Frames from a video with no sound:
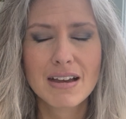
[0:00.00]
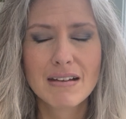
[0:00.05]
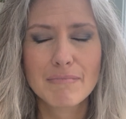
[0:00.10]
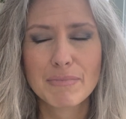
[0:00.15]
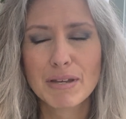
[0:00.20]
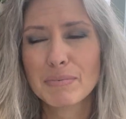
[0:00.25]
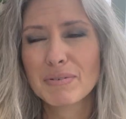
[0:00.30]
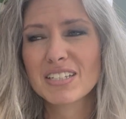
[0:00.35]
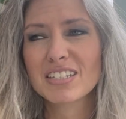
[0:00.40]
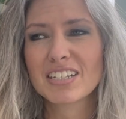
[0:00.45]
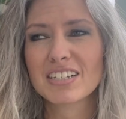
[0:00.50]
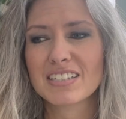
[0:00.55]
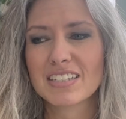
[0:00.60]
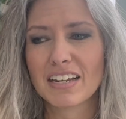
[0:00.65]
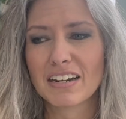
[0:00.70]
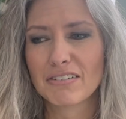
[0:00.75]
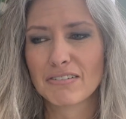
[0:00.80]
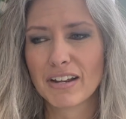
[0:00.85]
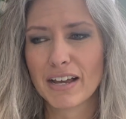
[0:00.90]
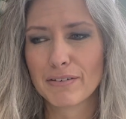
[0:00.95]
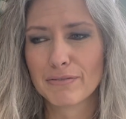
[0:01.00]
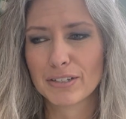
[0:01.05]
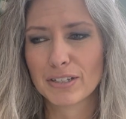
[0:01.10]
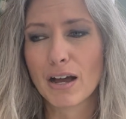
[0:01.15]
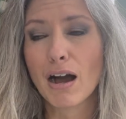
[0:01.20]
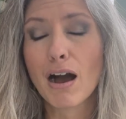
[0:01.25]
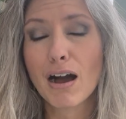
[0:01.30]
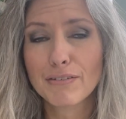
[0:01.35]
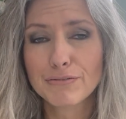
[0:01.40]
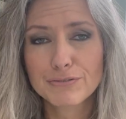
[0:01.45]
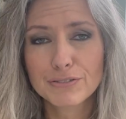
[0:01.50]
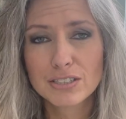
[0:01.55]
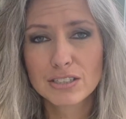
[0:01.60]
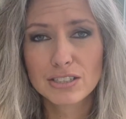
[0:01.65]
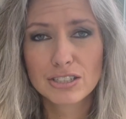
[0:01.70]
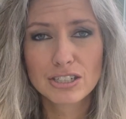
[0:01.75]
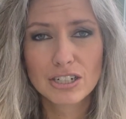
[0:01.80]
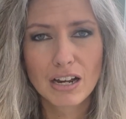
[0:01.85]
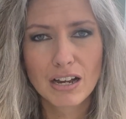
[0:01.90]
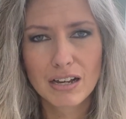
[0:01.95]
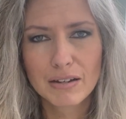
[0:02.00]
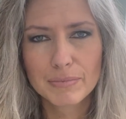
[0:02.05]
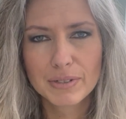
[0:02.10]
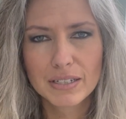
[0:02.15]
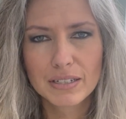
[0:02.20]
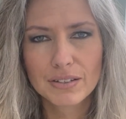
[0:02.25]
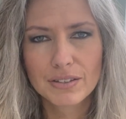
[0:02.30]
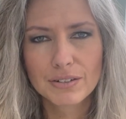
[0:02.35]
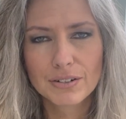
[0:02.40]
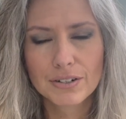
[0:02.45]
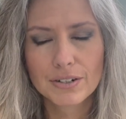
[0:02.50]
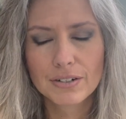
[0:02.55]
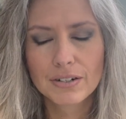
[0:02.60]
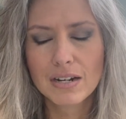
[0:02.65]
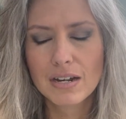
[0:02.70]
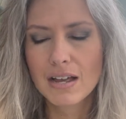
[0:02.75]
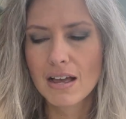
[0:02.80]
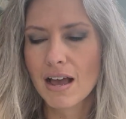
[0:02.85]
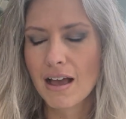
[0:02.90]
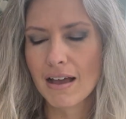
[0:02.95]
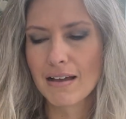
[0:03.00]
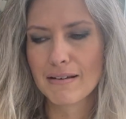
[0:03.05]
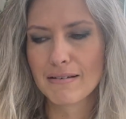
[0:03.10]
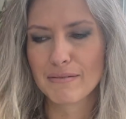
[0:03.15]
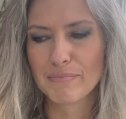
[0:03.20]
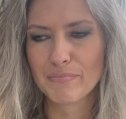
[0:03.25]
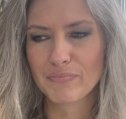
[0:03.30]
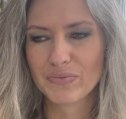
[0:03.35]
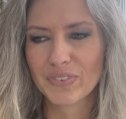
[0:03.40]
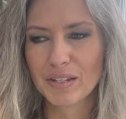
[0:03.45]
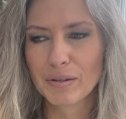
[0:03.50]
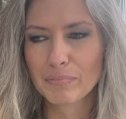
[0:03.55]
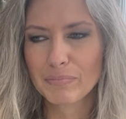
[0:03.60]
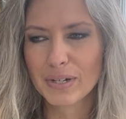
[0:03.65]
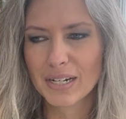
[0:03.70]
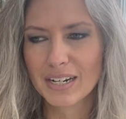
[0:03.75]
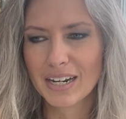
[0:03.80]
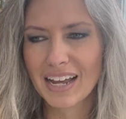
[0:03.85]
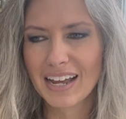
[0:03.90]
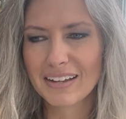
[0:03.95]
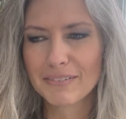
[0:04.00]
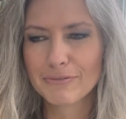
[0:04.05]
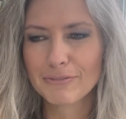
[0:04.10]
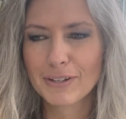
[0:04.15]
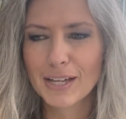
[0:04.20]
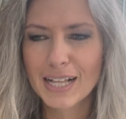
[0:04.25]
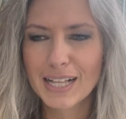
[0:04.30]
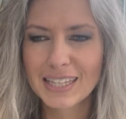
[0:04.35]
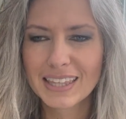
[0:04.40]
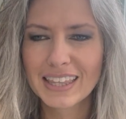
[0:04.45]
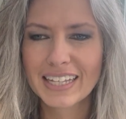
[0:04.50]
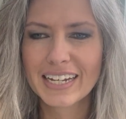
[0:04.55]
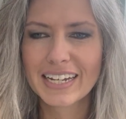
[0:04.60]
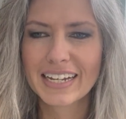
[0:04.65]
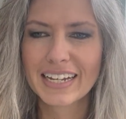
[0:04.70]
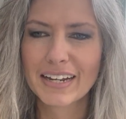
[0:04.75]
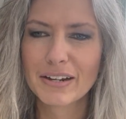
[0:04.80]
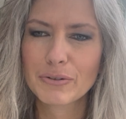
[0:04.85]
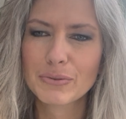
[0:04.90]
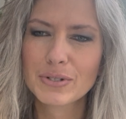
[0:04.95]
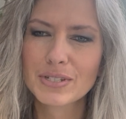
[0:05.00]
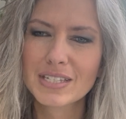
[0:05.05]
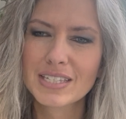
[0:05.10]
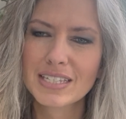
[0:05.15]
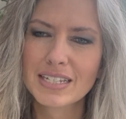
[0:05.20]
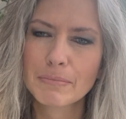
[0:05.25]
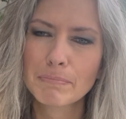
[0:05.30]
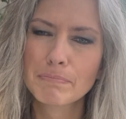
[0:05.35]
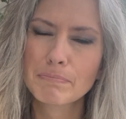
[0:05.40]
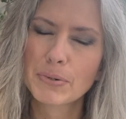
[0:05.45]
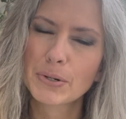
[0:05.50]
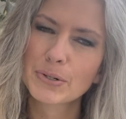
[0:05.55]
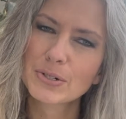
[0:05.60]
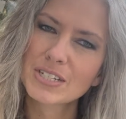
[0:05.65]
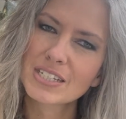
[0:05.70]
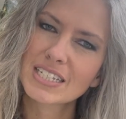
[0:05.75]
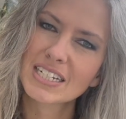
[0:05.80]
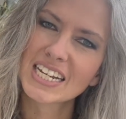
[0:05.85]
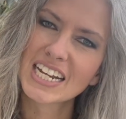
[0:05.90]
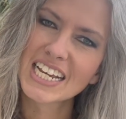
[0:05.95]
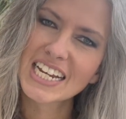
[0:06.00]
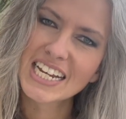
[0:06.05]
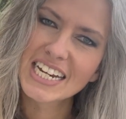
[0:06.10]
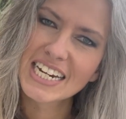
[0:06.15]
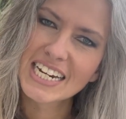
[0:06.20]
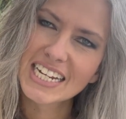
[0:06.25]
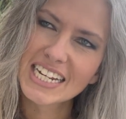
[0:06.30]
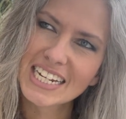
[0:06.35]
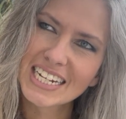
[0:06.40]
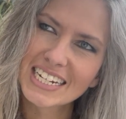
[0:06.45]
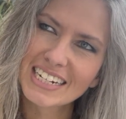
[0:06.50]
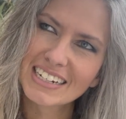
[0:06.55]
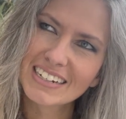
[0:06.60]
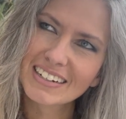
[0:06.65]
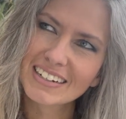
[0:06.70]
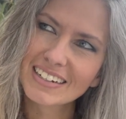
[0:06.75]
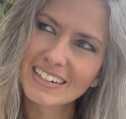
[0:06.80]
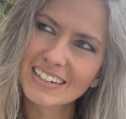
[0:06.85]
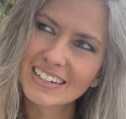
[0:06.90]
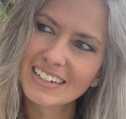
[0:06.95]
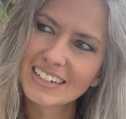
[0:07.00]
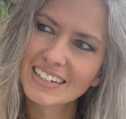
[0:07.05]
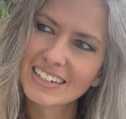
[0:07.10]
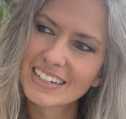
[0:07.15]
Maybe it's because I don't have an office job either. But I felt like I was impersonating.